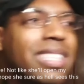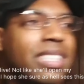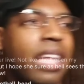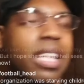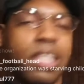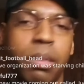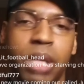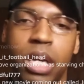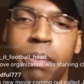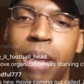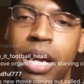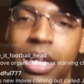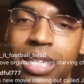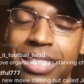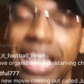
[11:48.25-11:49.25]
say something about
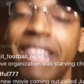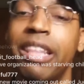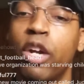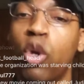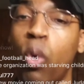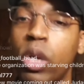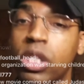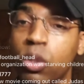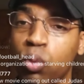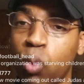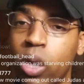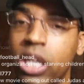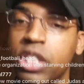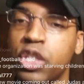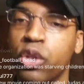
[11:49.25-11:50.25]
us, and they're going to run
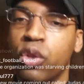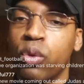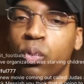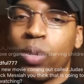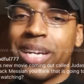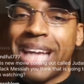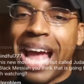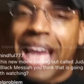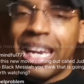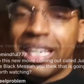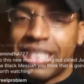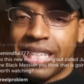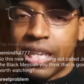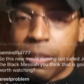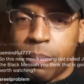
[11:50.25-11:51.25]
into the
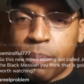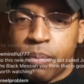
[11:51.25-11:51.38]
reality.